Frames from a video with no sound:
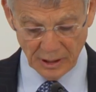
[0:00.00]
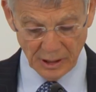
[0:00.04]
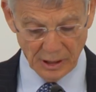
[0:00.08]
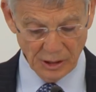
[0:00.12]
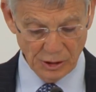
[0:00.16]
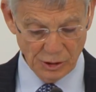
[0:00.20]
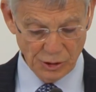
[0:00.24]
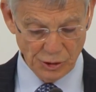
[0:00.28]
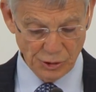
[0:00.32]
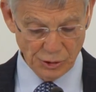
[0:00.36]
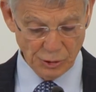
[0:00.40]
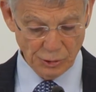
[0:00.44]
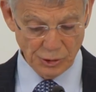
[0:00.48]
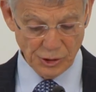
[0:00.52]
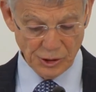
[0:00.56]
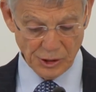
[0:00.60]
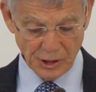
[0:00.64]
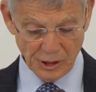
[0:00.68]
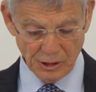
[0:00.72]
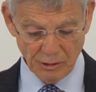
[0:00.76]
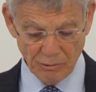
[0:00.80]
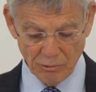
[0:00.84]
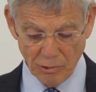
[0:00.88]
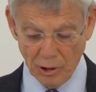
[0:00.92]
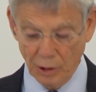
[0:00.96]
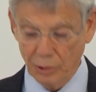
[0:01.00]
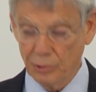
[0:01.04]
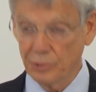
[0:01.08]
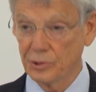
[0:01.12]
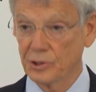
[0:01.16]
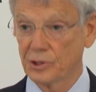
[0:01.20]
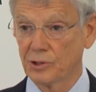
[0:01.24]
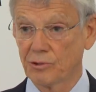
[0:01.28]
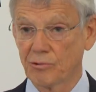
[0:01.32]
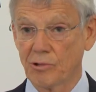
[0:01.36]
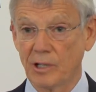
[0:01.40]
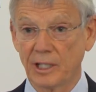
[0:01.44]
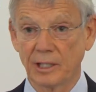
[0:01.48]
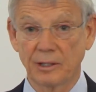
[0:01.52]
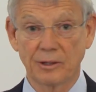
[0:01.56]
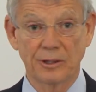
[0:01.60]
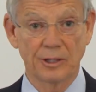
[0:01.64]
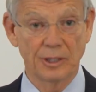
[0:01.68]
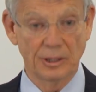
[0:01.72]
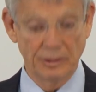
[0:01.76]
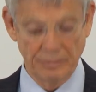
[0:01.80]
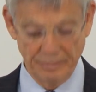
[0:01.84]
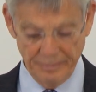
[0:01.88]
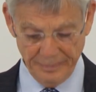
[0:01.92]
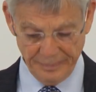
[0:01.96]
should see growth
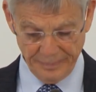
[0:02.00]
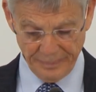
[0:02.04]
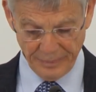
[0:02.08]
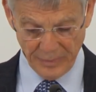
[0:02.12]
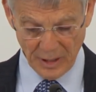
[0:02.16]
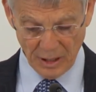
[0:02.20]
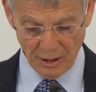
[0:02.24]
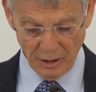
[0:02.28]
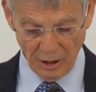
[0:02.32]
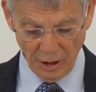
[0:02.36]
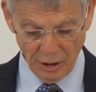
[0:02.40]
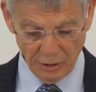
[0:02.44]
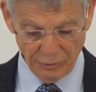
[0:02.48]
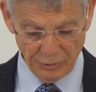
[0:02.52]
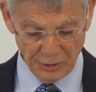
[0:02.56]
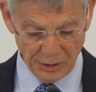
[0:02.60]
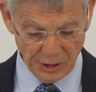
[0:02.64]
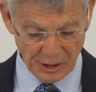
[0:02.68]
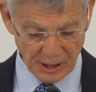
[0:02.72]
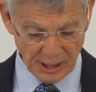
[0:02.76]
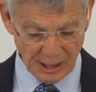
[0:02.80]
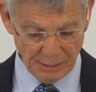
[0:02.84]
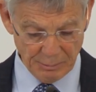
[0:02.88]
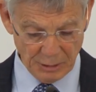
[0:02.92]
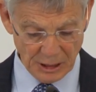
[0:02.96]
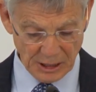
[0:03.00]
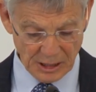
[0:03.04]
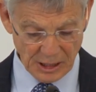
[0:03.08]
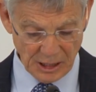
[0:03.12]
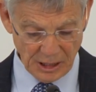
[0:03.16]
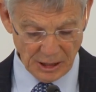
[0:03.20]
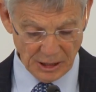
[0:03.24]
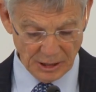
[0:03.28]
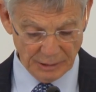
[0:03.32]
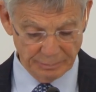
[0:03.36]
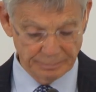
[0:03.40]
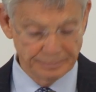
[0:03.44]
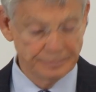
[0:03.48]
strengthen over the coming year.